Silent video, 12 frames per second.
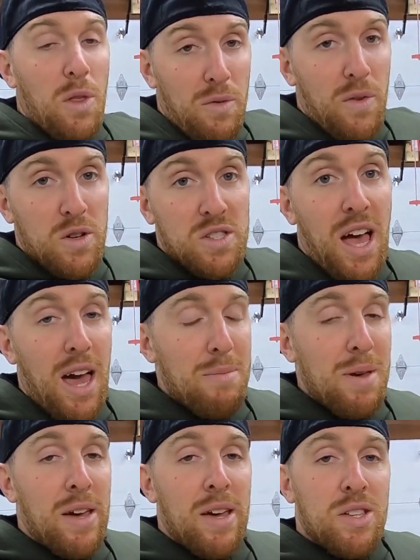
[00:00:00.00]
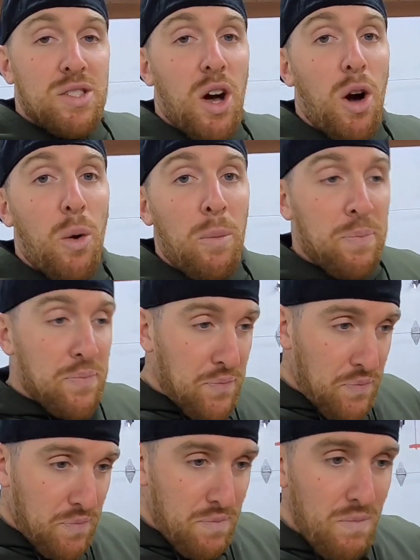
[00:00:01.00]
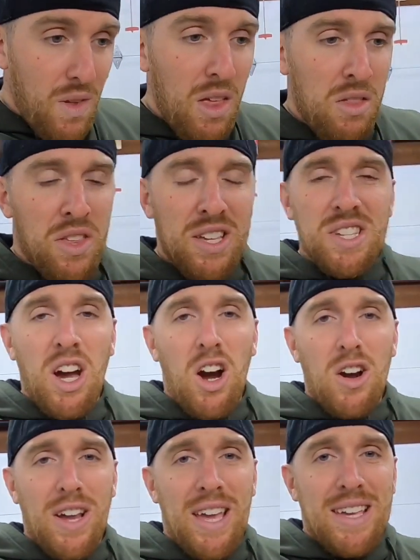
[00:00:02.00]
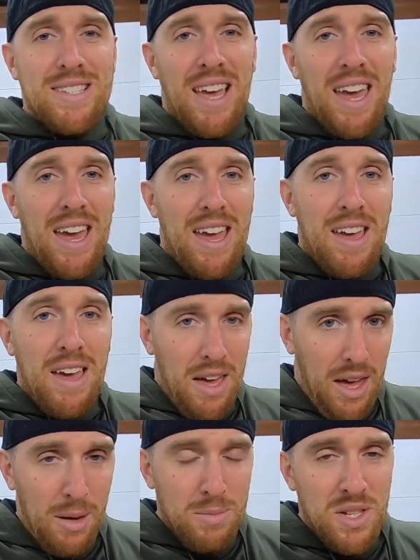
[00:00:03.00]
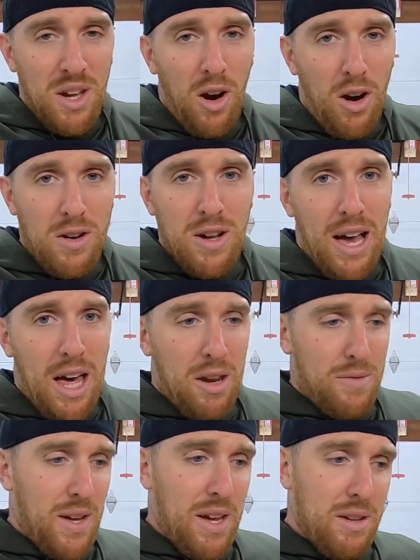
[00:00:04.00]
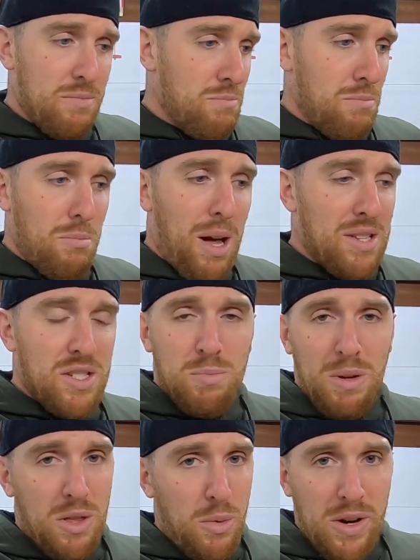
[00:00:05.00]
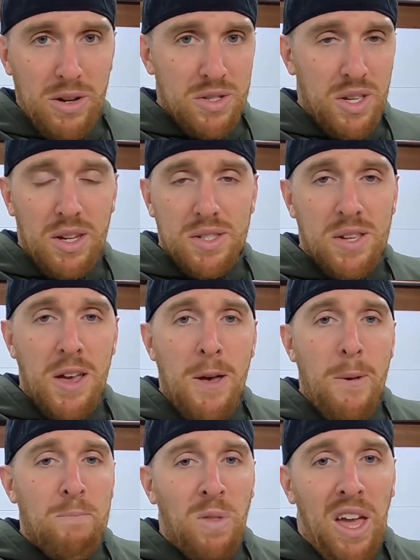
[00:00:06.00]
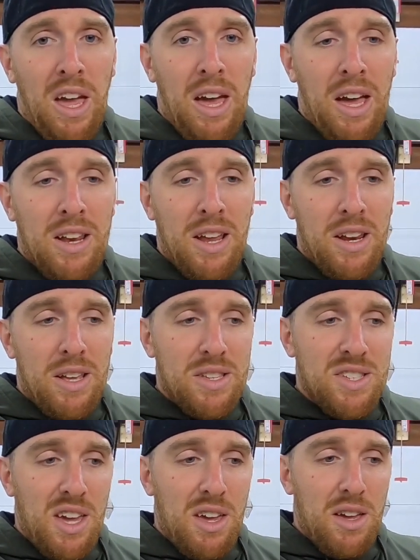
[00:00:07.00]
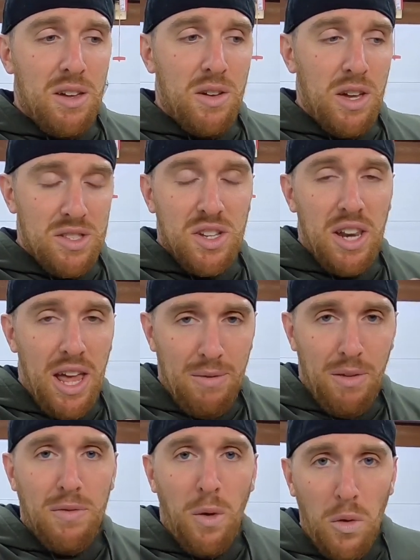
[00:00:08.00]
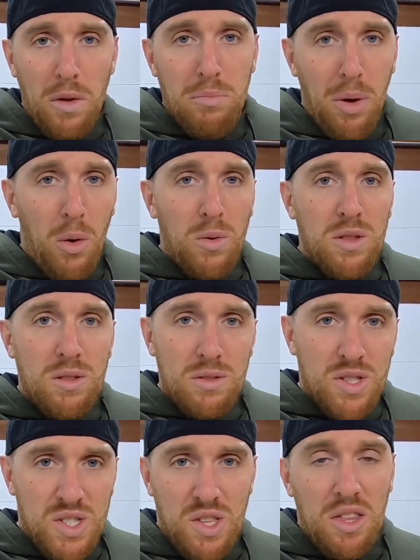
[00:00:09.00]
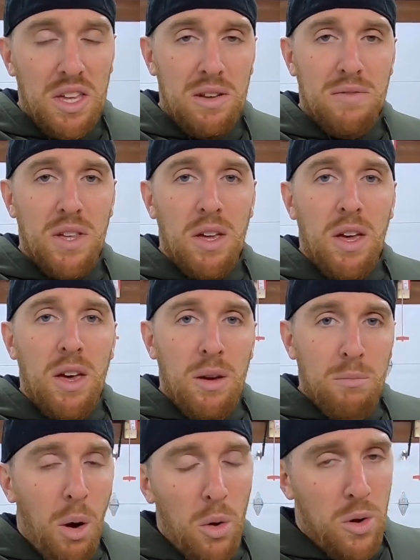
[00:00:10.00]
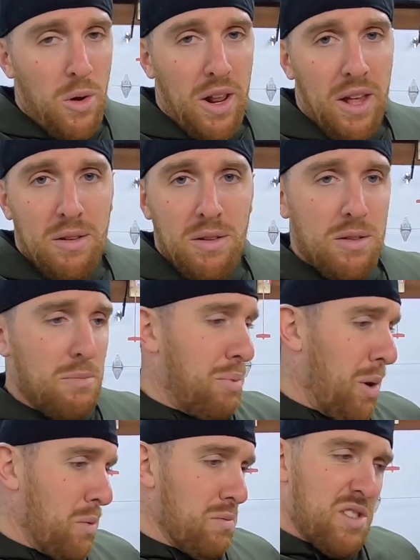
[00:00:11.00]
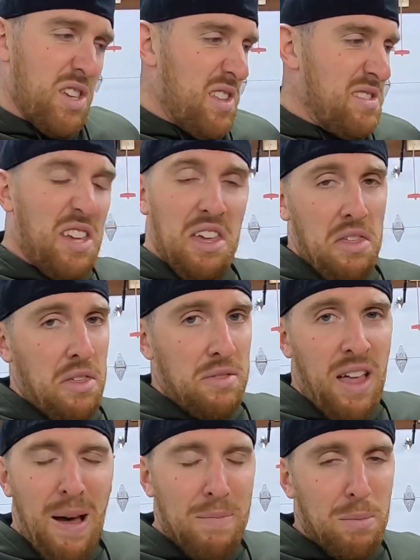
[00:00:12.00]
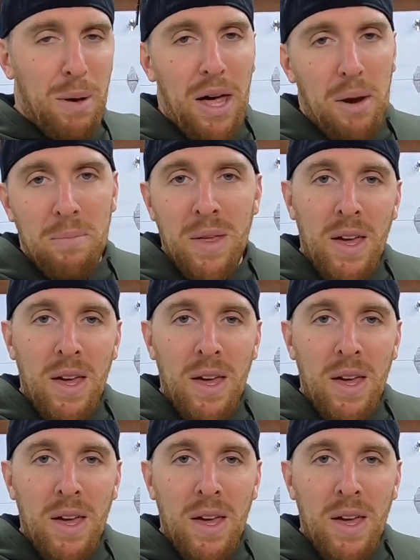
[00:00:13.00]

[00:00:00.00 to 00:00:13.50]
the first time. So this car is a MZR out of a Mazda Speed 3 or 6, and it's gonna have a fully built, sleeved motor in it, built to the teeth, top to bottom,